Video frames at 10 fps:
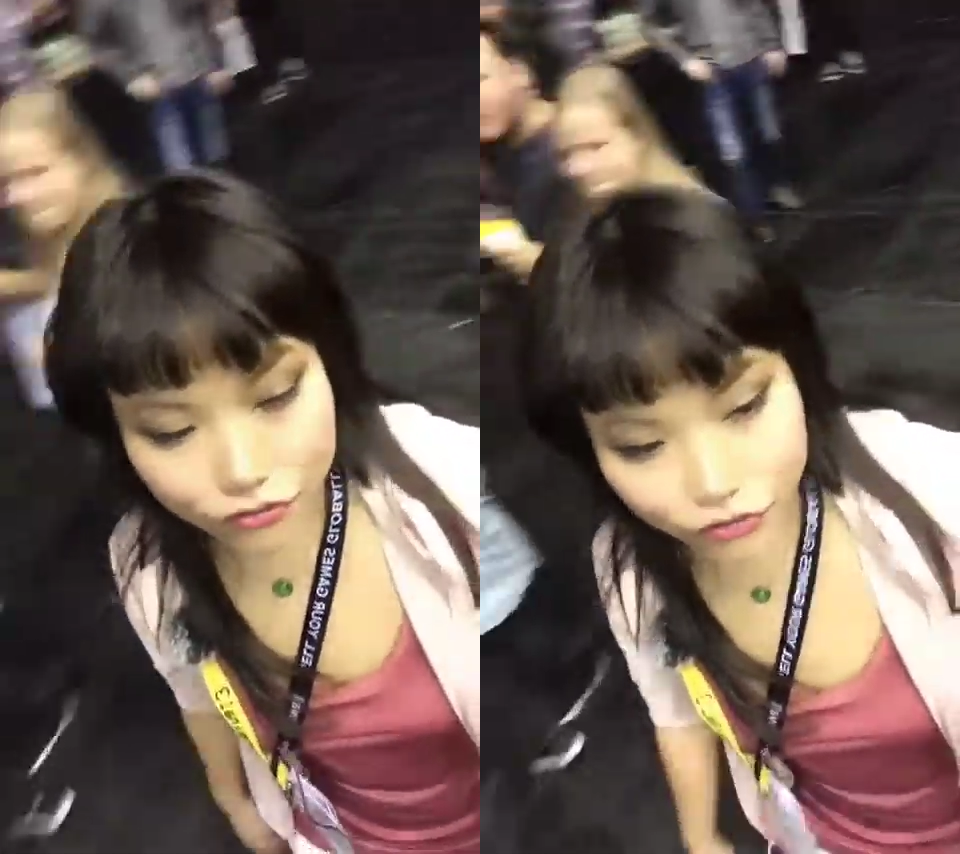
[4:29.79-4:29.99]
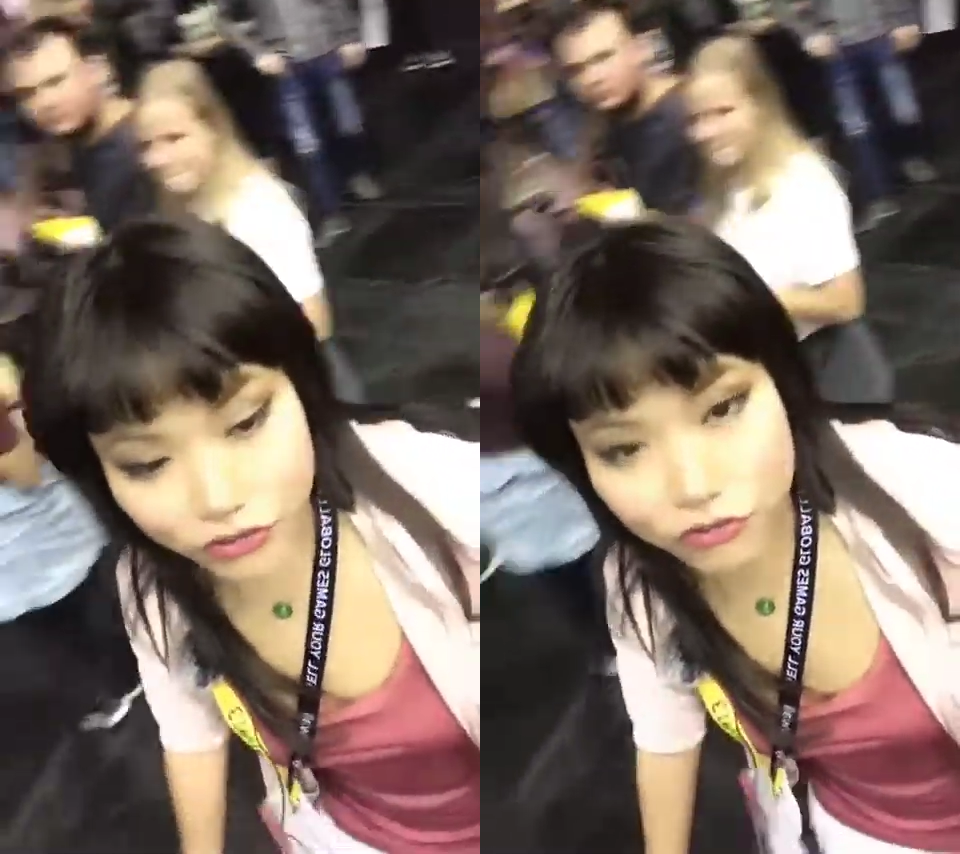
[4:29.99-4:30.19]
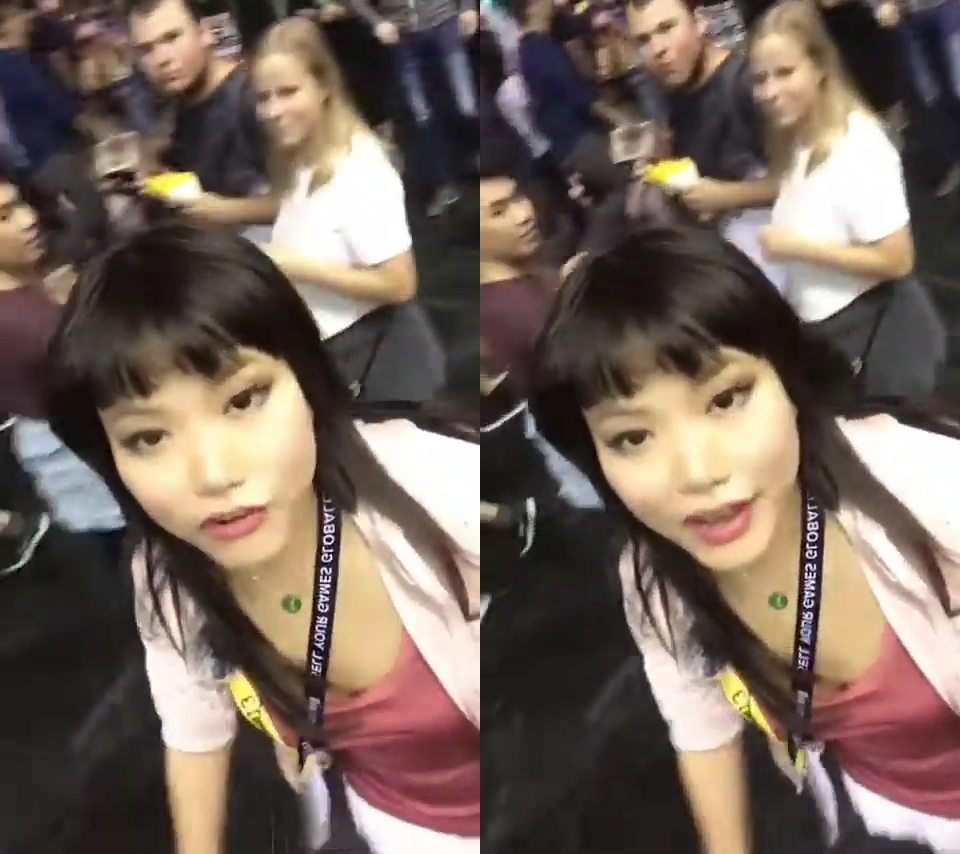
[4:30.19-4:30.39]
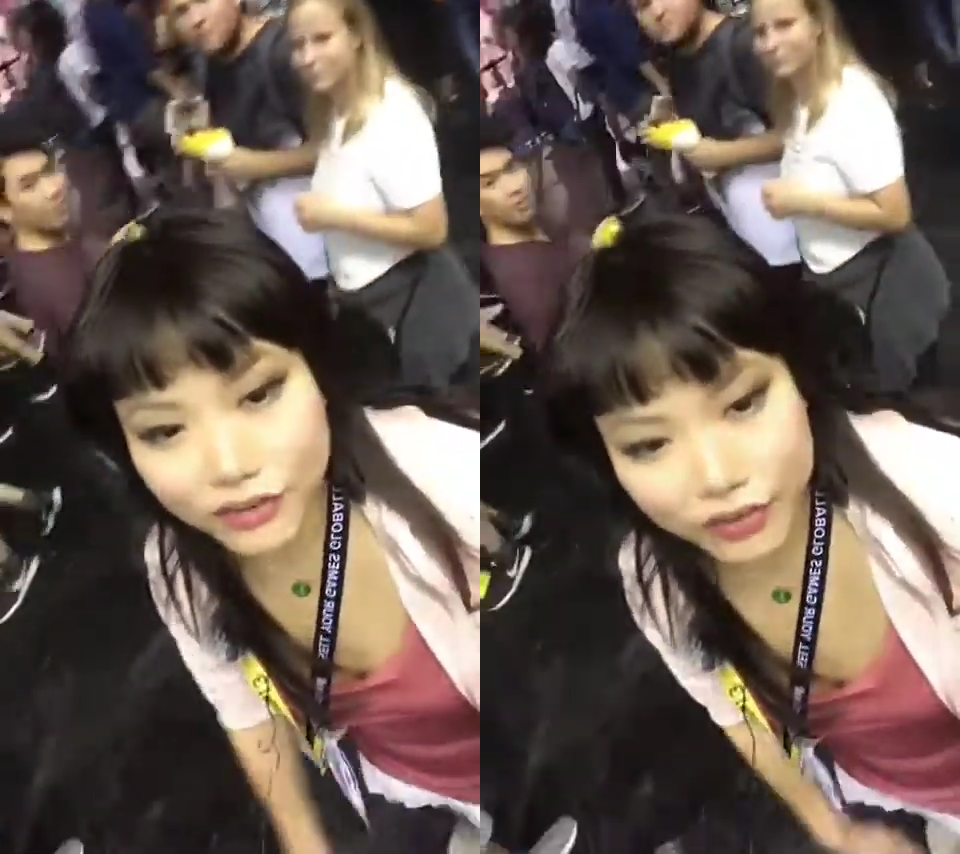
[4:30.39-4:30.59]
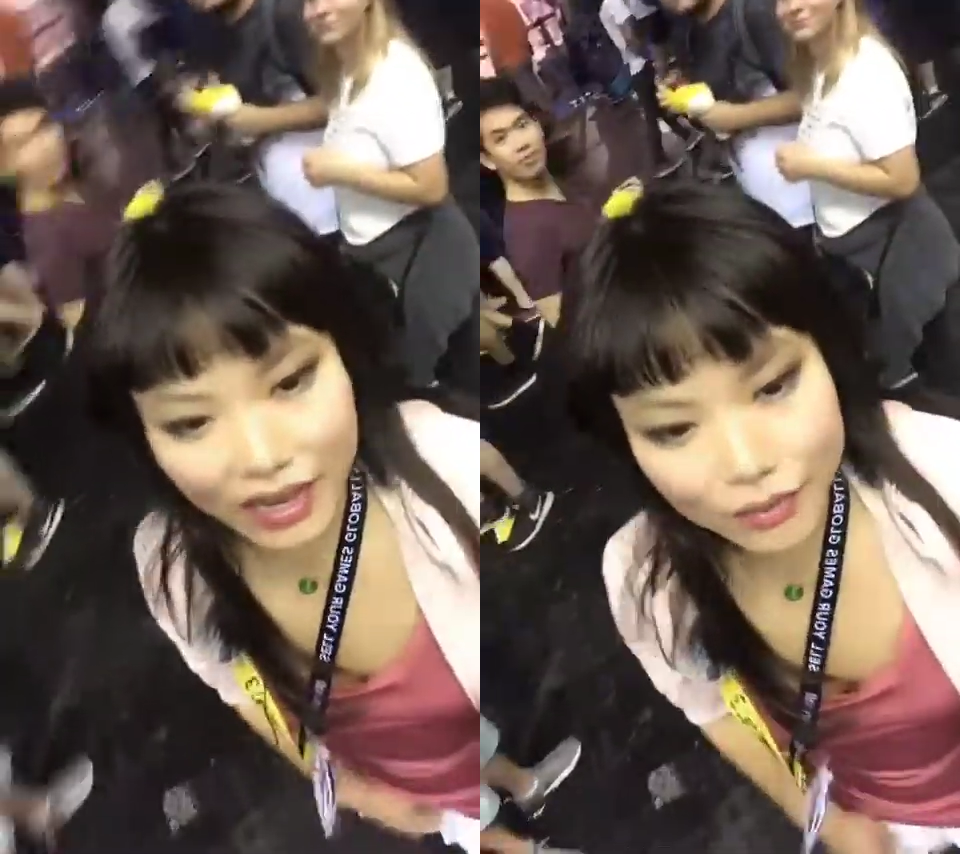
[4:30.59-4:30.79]
still try
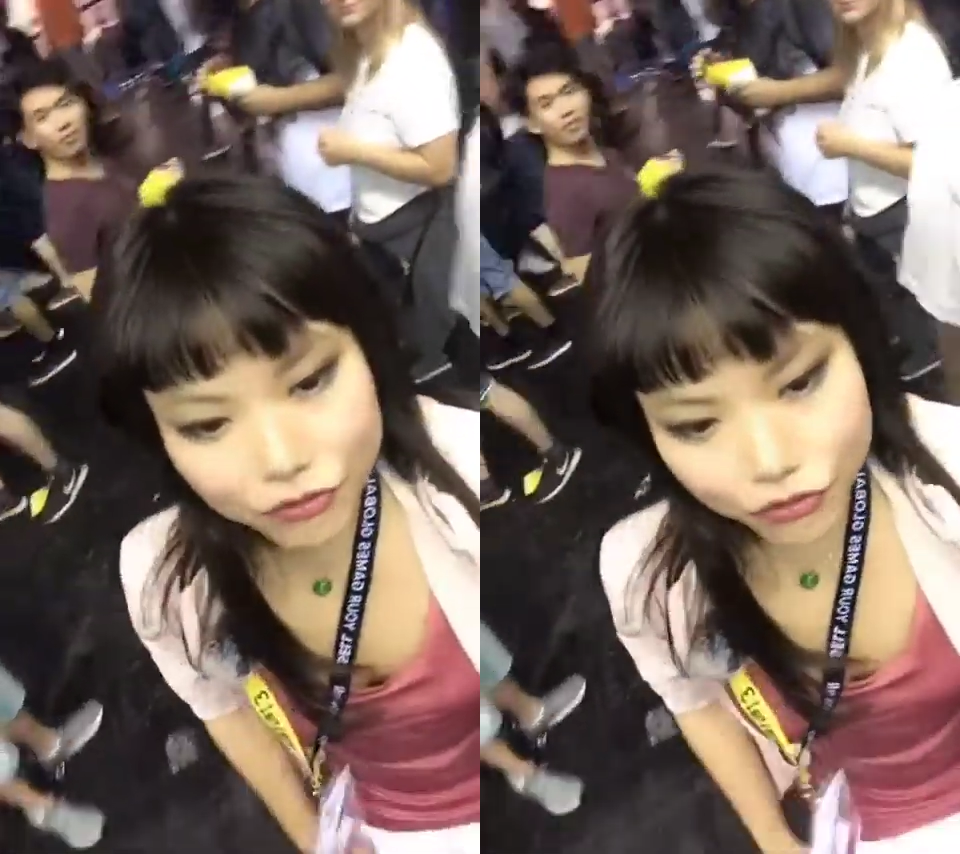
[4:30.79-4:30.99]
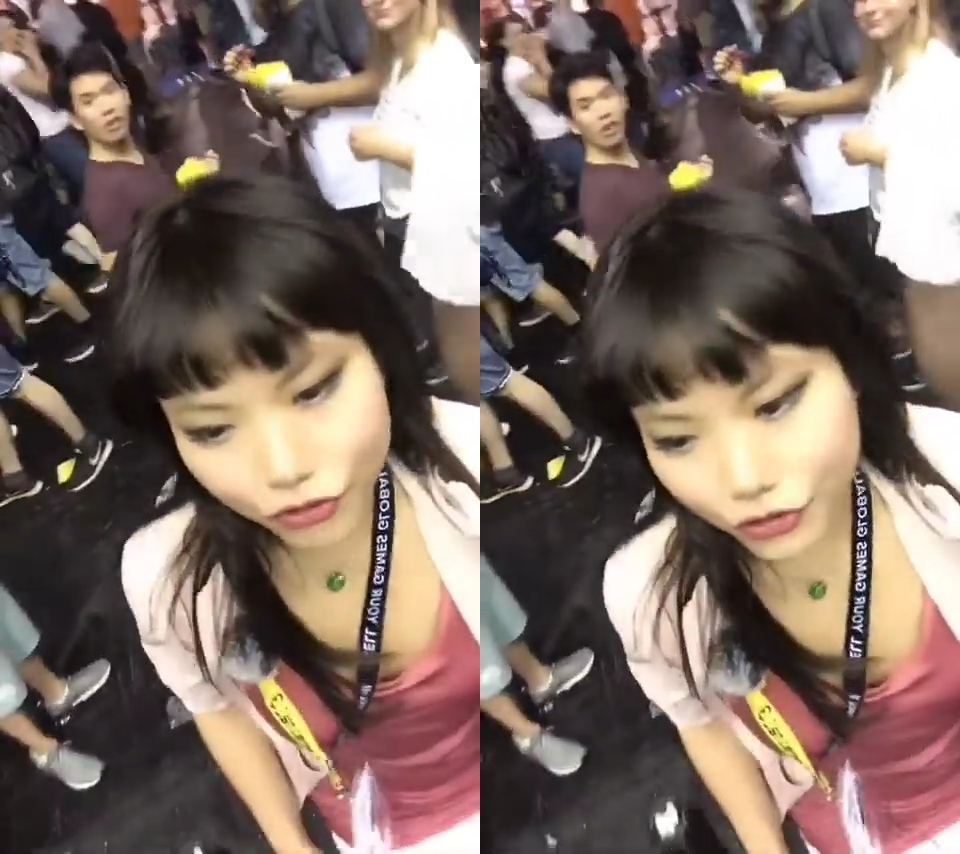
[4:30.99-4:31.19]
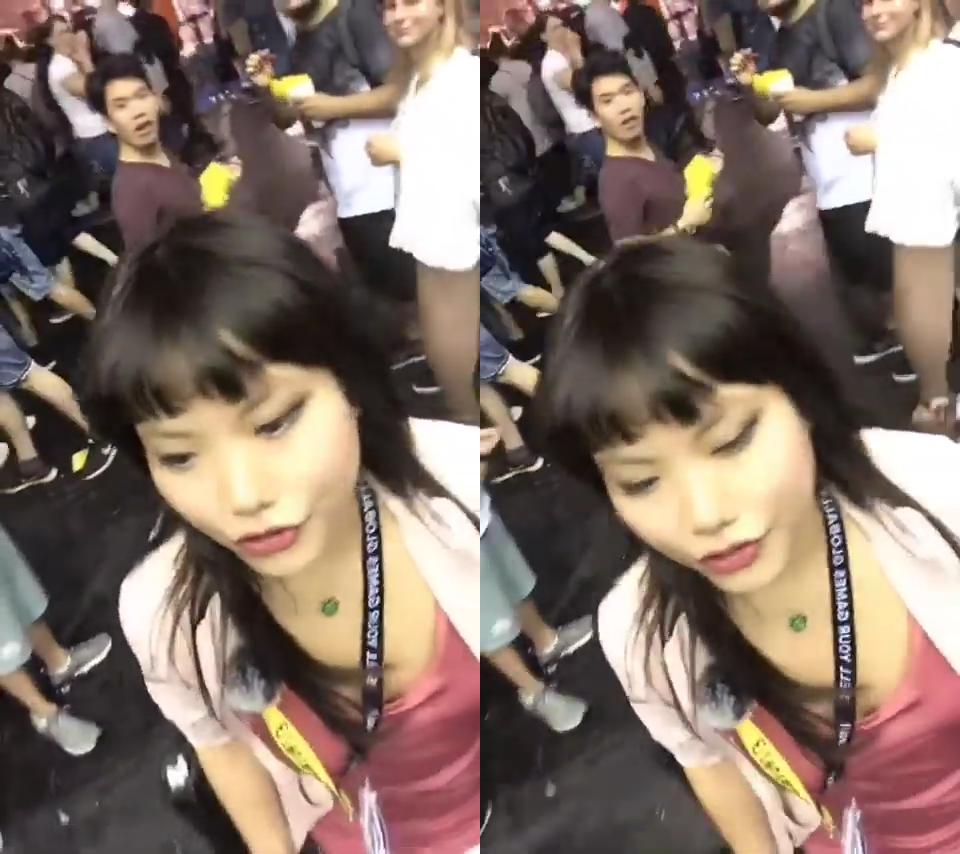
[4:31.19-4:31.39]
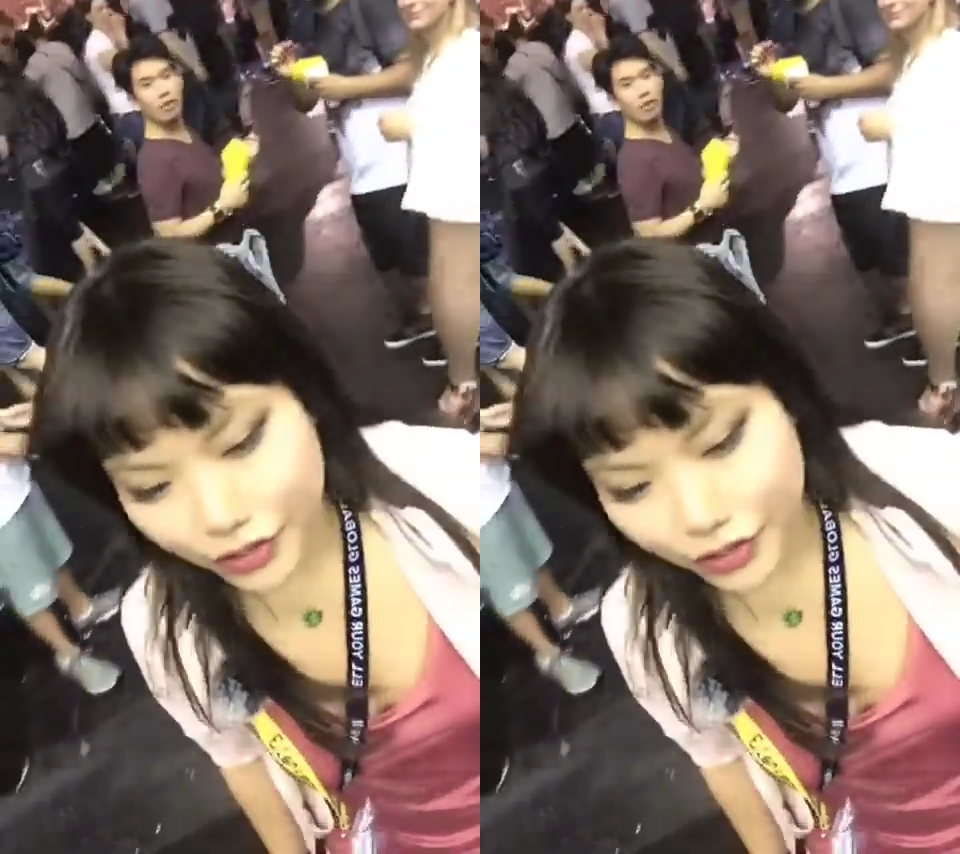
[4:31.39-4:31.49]
to capture.